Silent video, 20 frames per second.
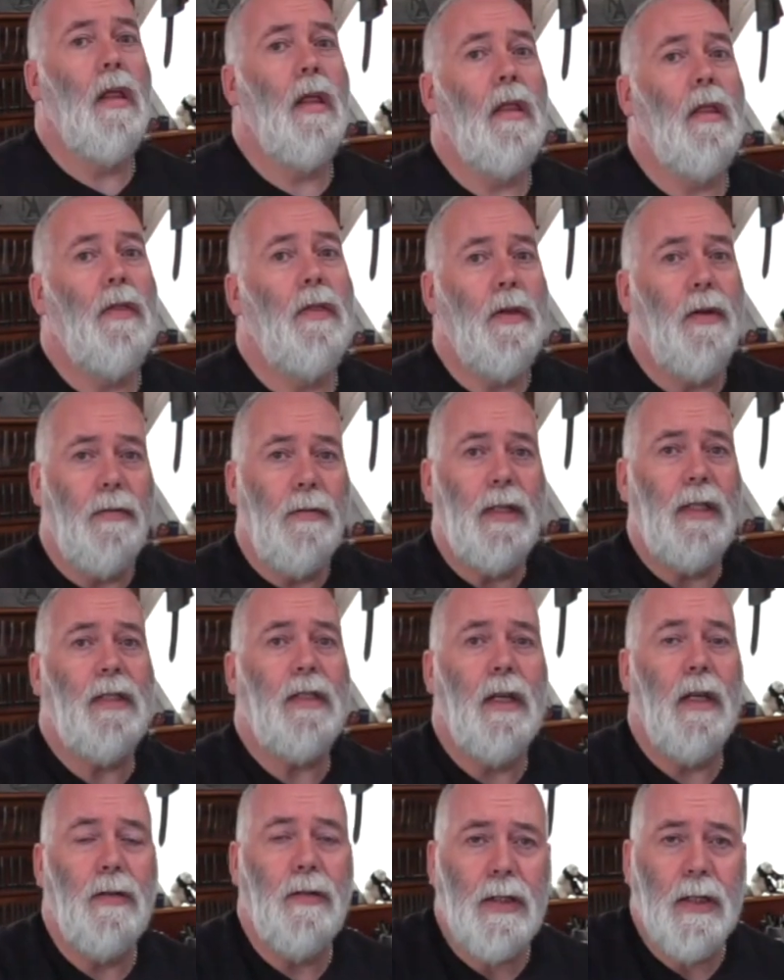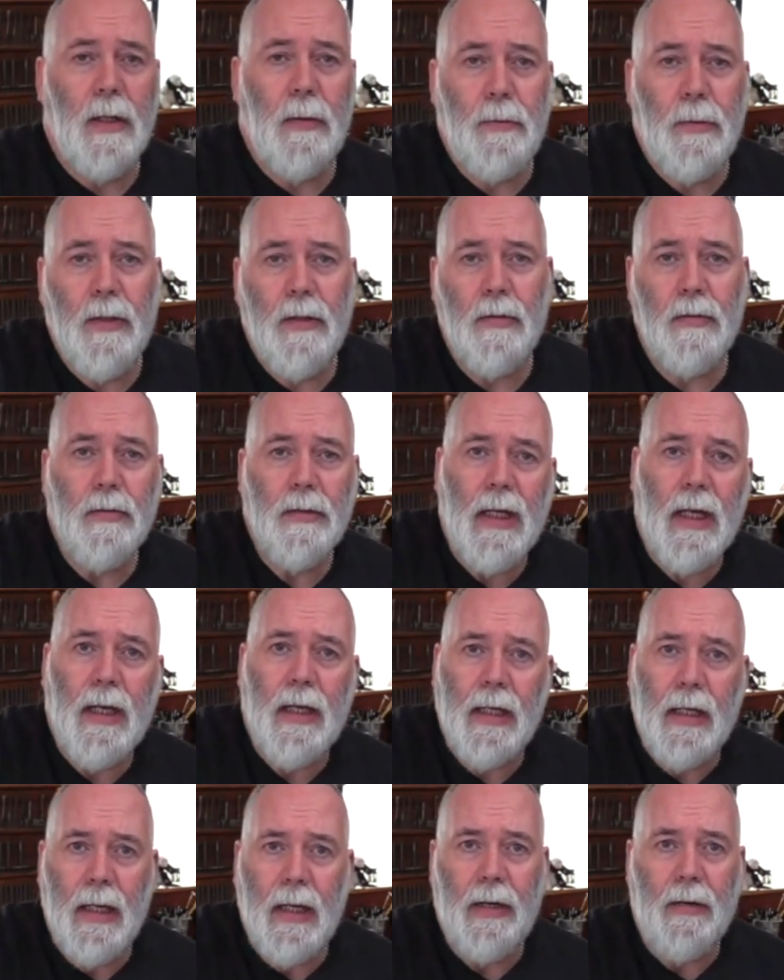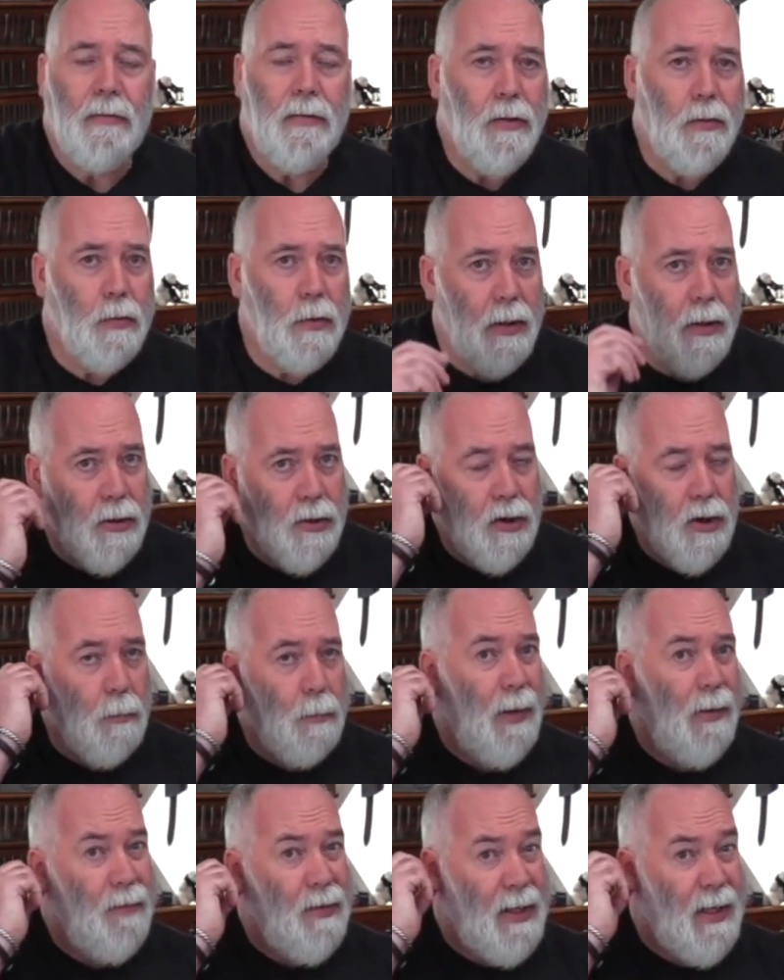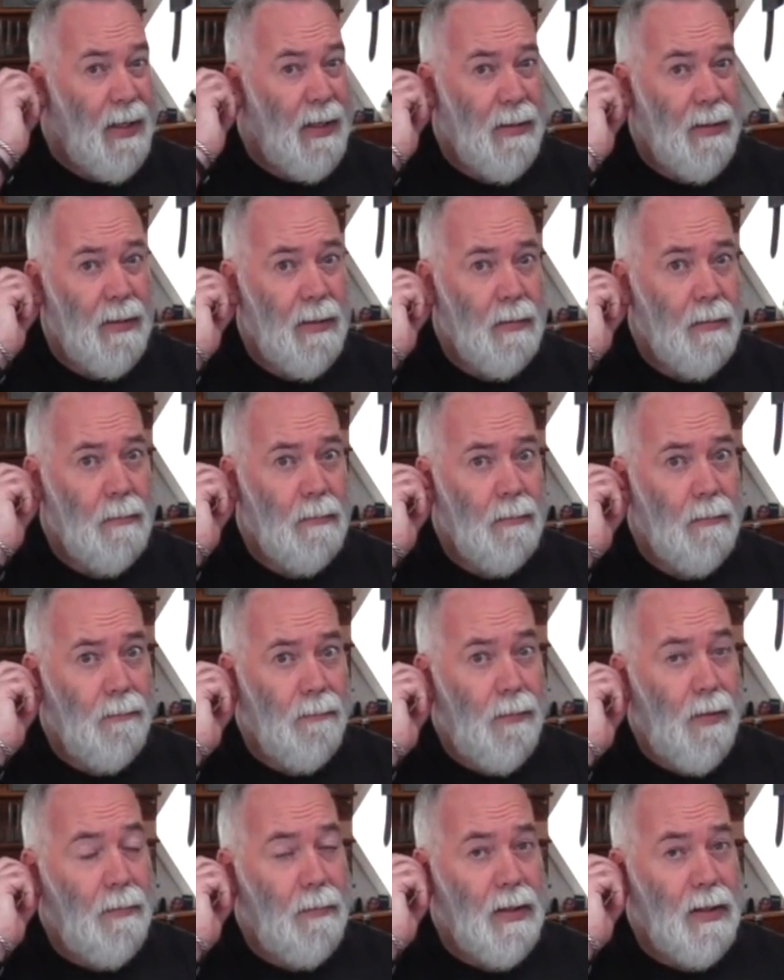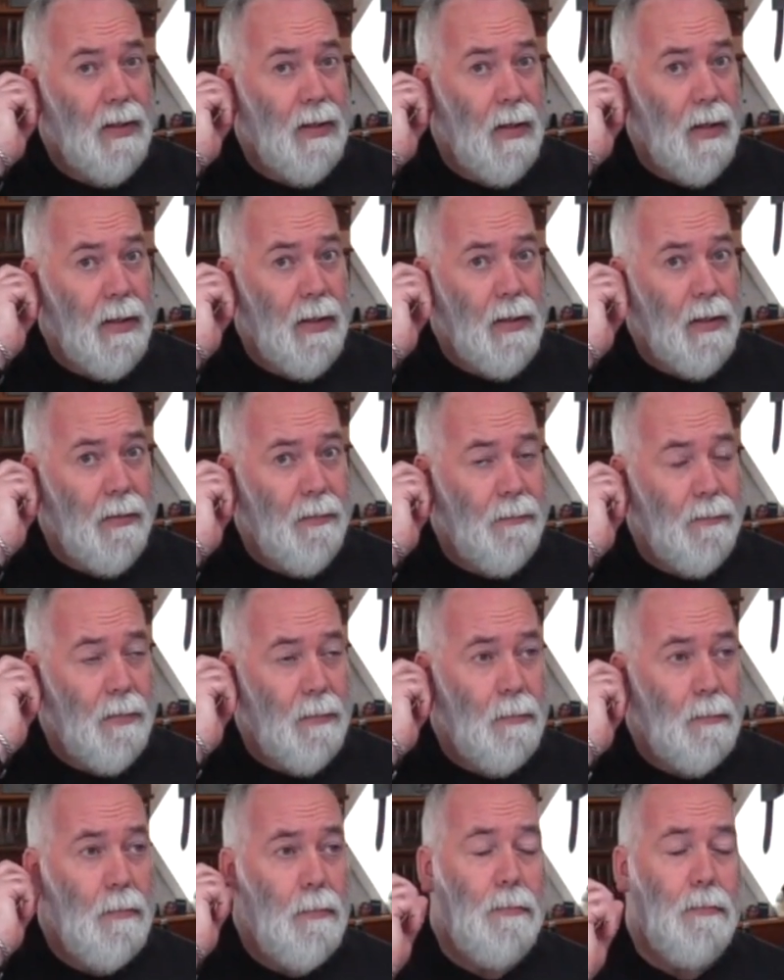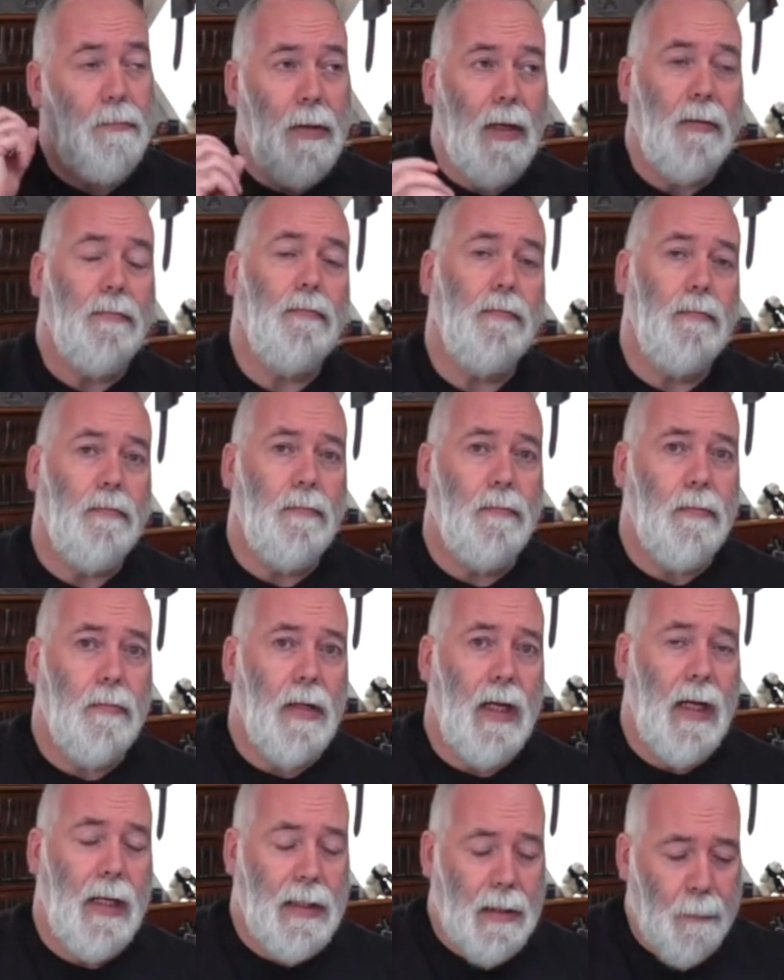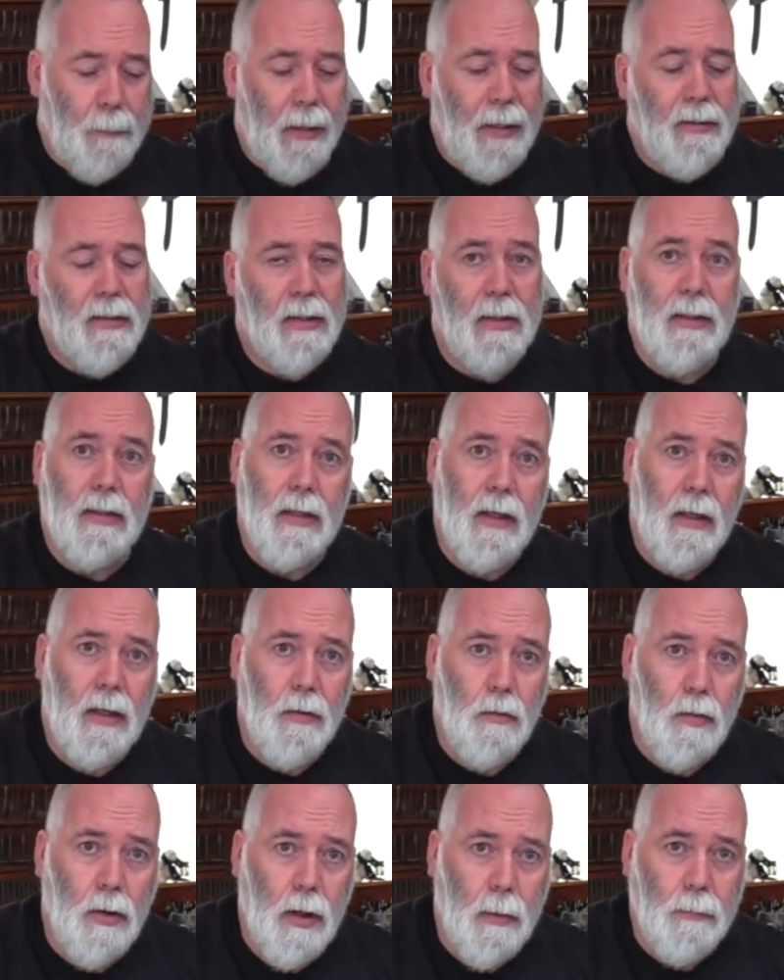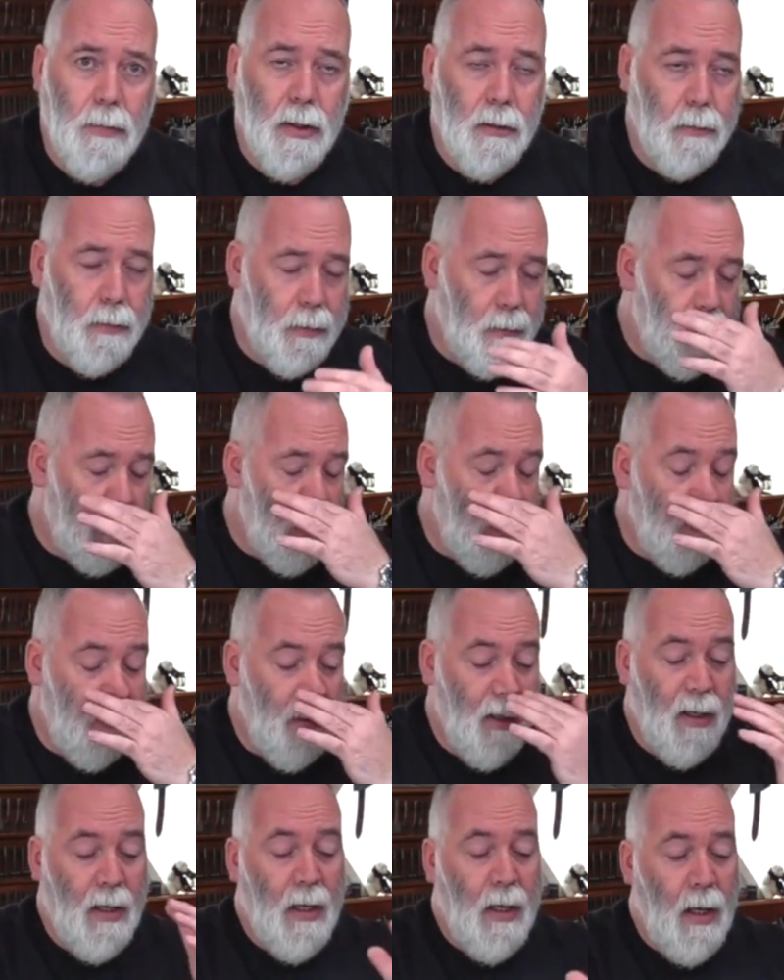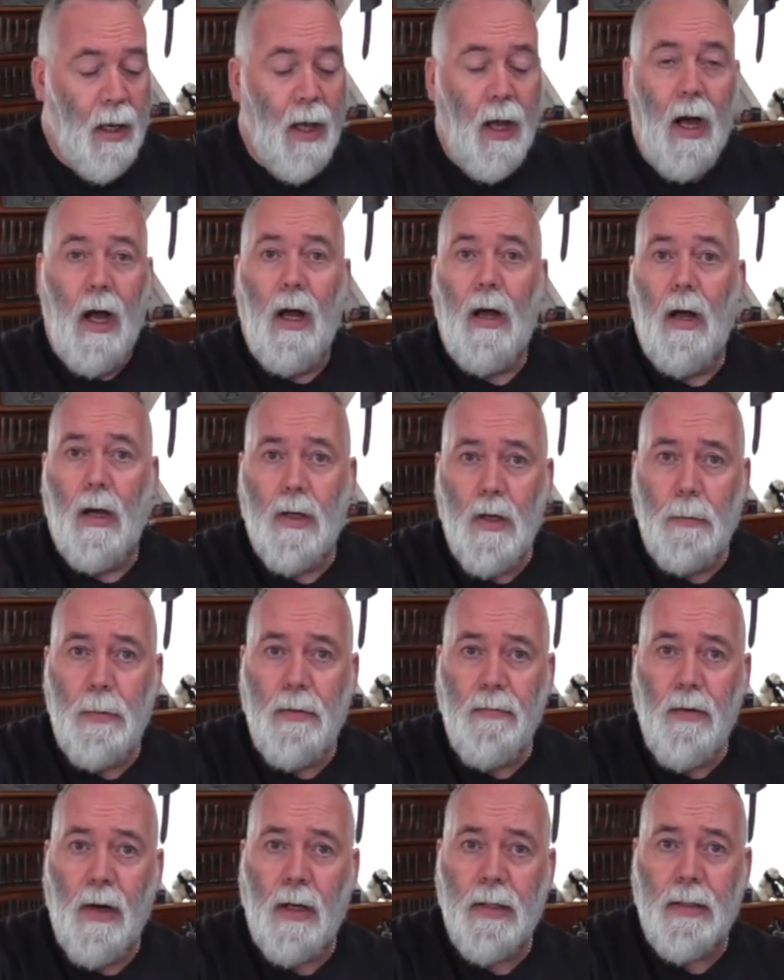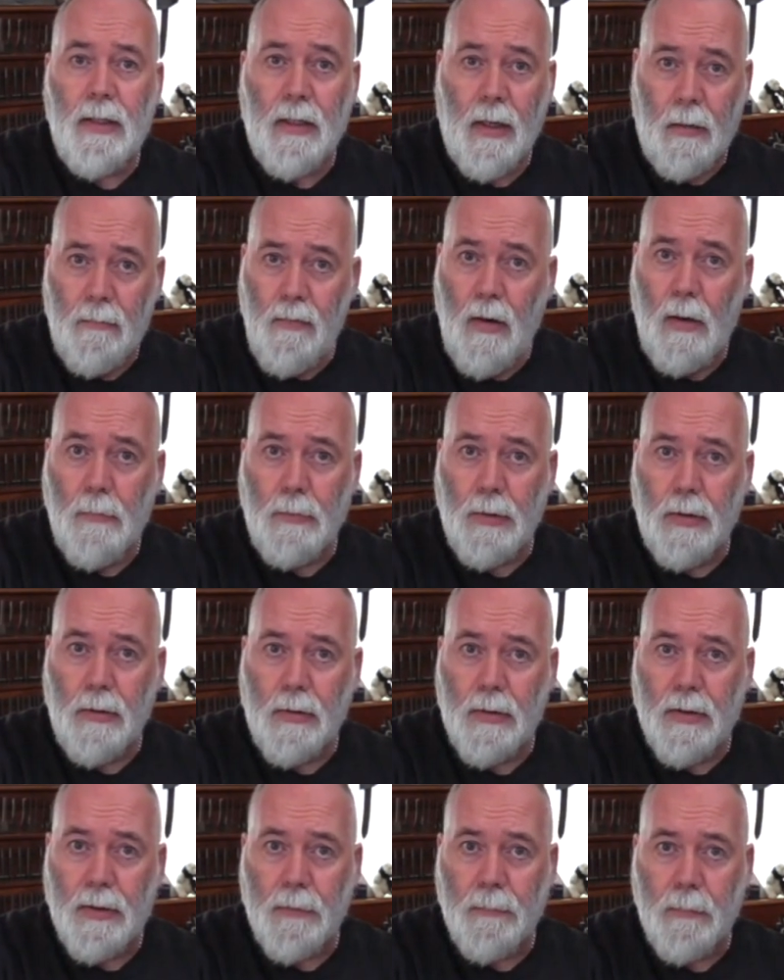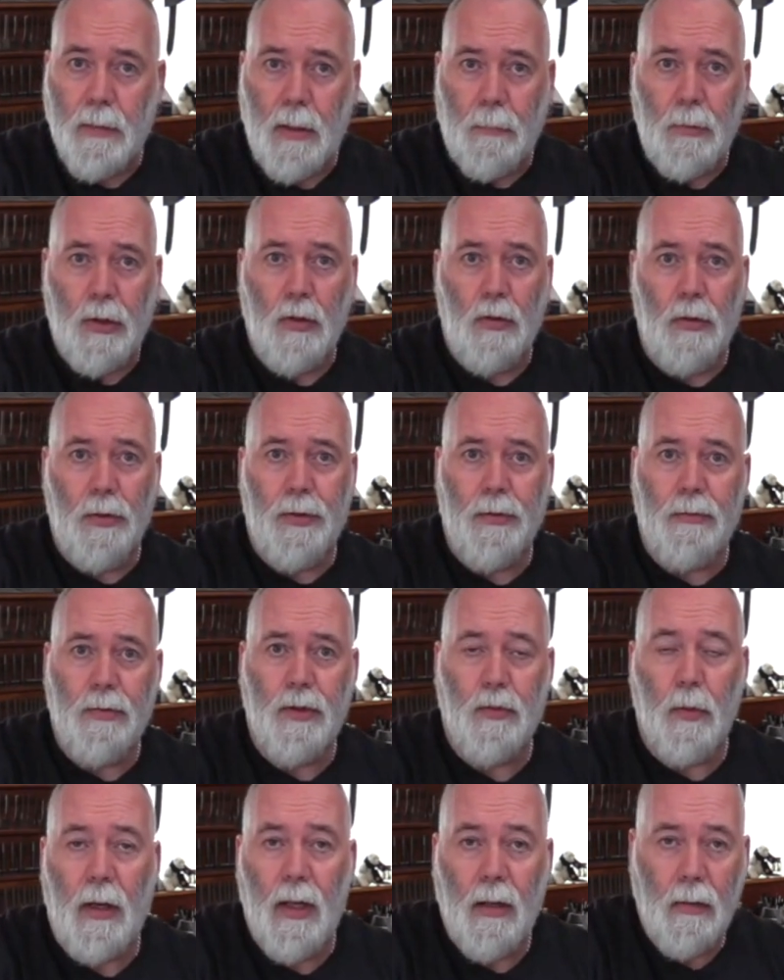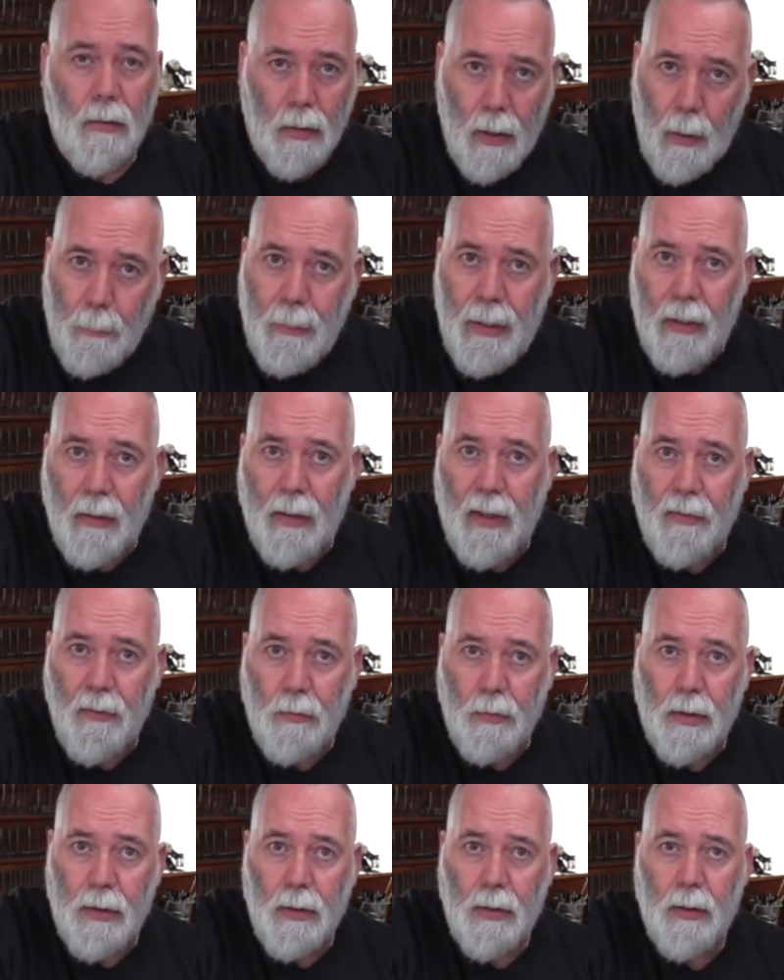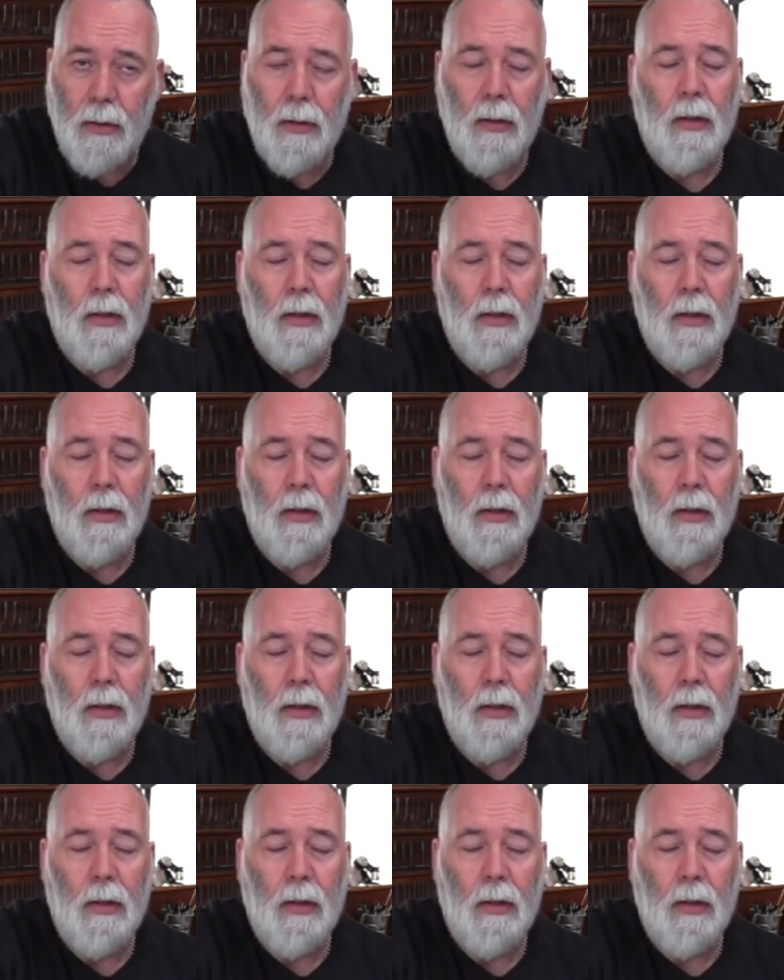There is no typical day here in the workshop. Every day's very slightly different, but it depends entirely what I'm doing. So I could be writing. I write books. I'm an author as well about leatherwork.